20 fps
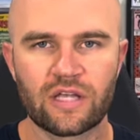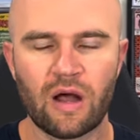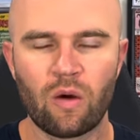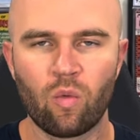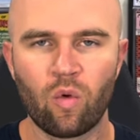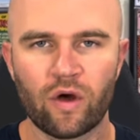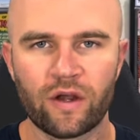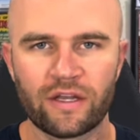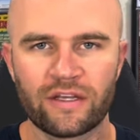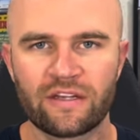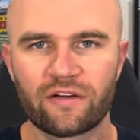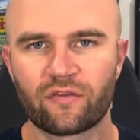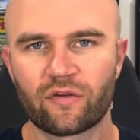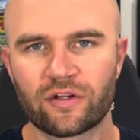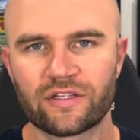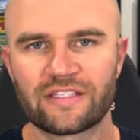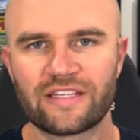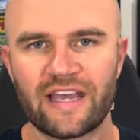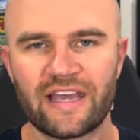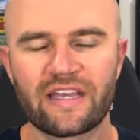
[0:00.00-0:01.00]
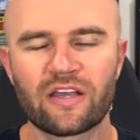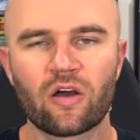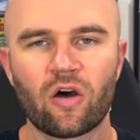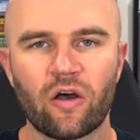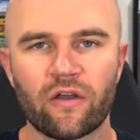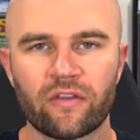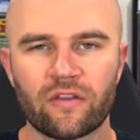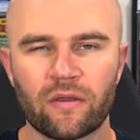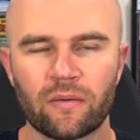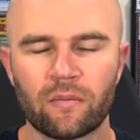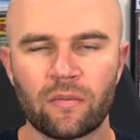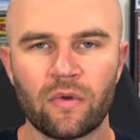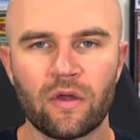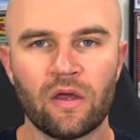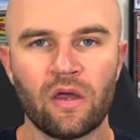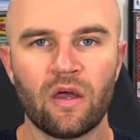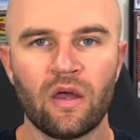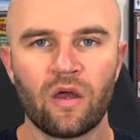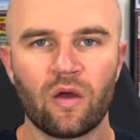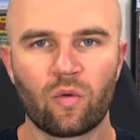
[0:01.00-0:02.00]
I want a different take on them
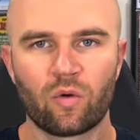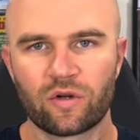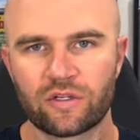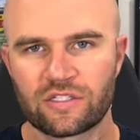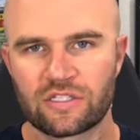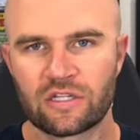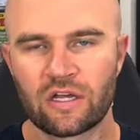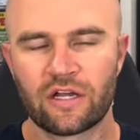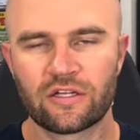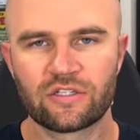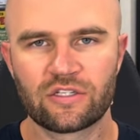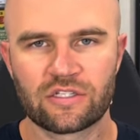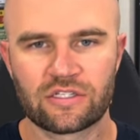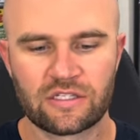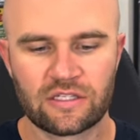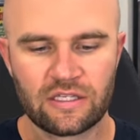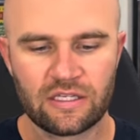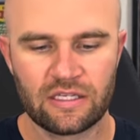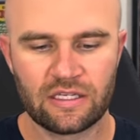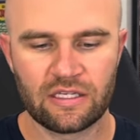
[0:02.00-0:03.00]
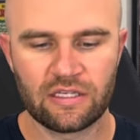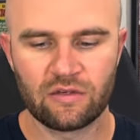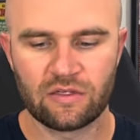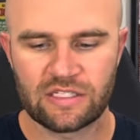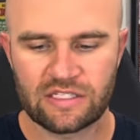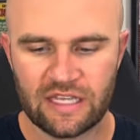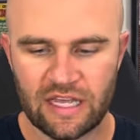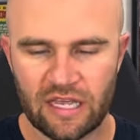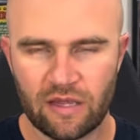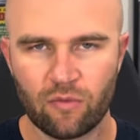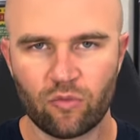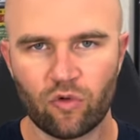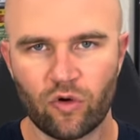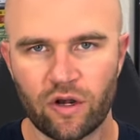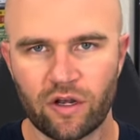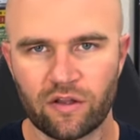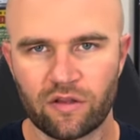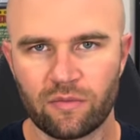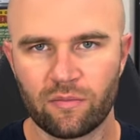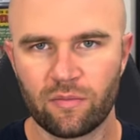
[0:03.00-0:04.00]
where it's not just the same
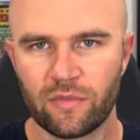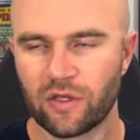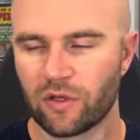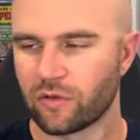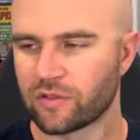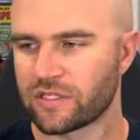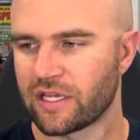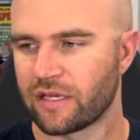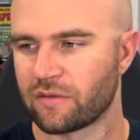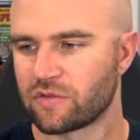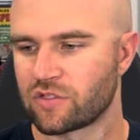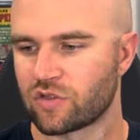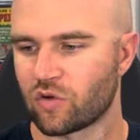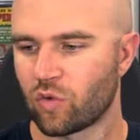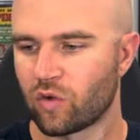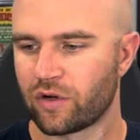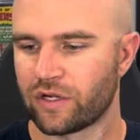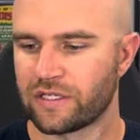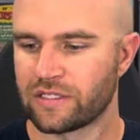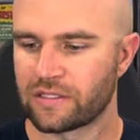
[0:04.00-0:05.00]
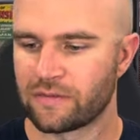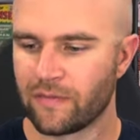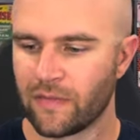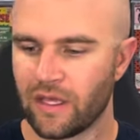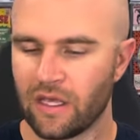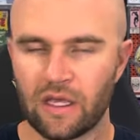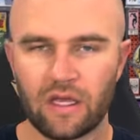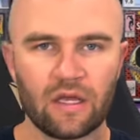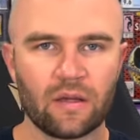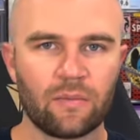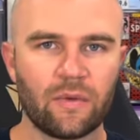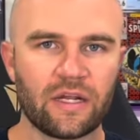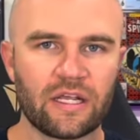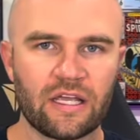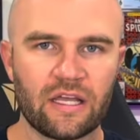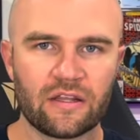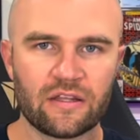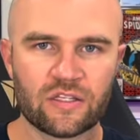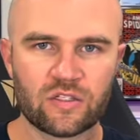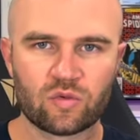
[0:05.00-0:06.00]
run-of-the-mill type stories. But
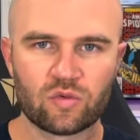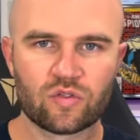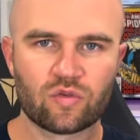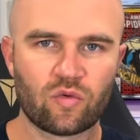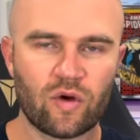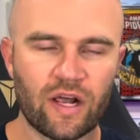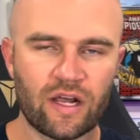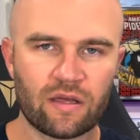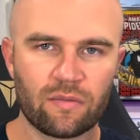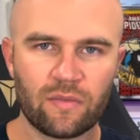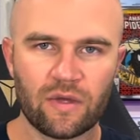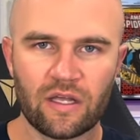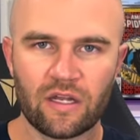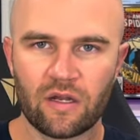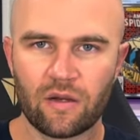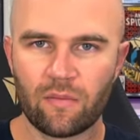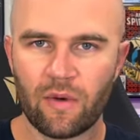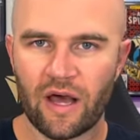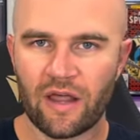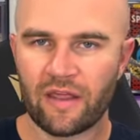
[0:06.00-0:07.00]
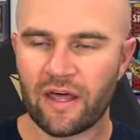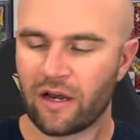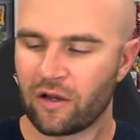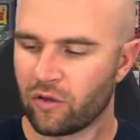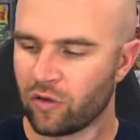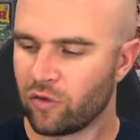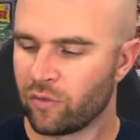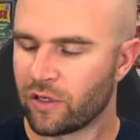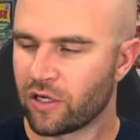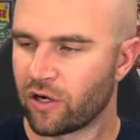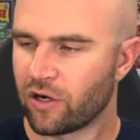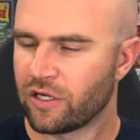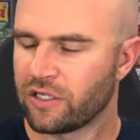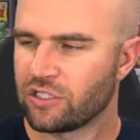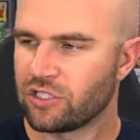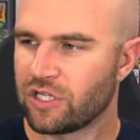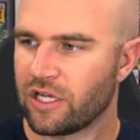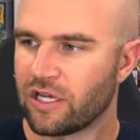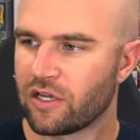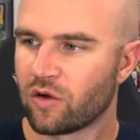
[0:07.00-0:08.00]
again, this was recommended by that Illuminati
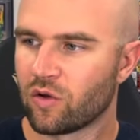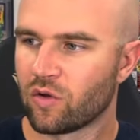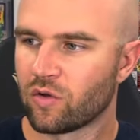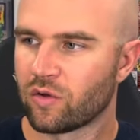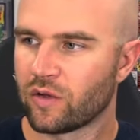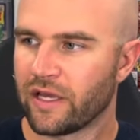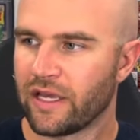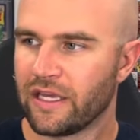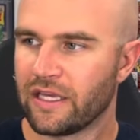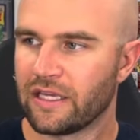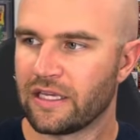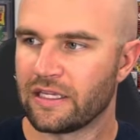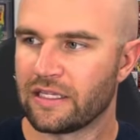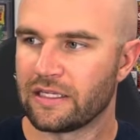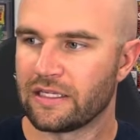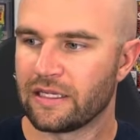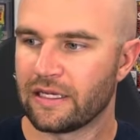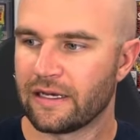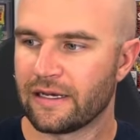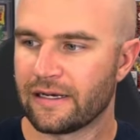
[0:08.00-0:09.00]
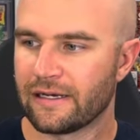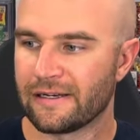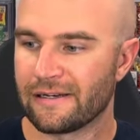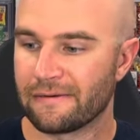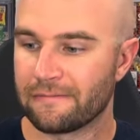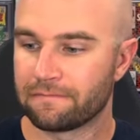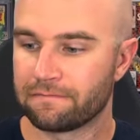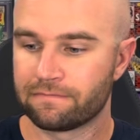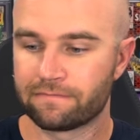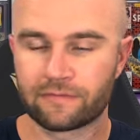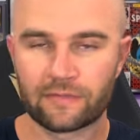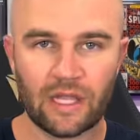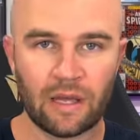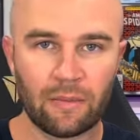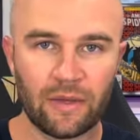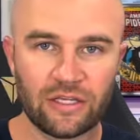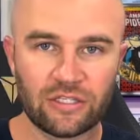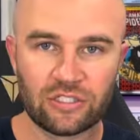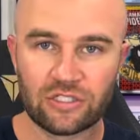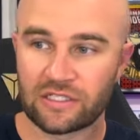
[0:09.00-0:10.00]
channel, and um, I'm
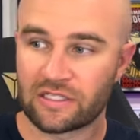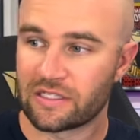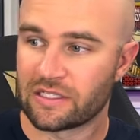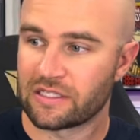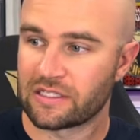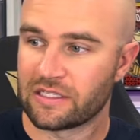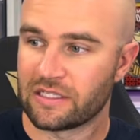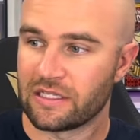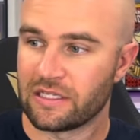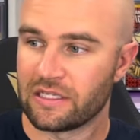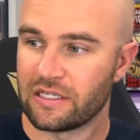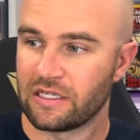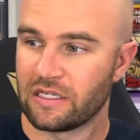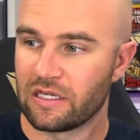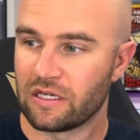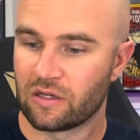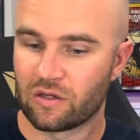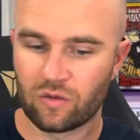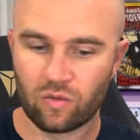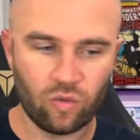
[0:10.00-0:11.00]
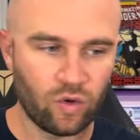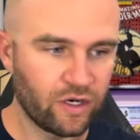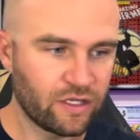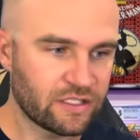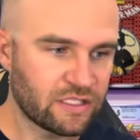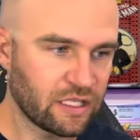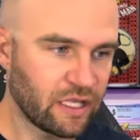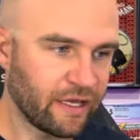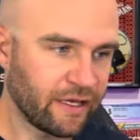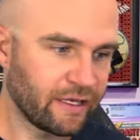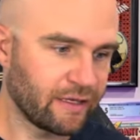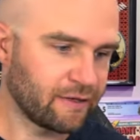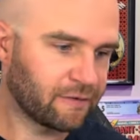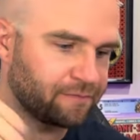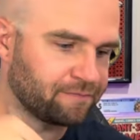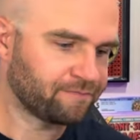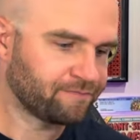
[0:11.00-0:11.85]
anxious to see what it's like.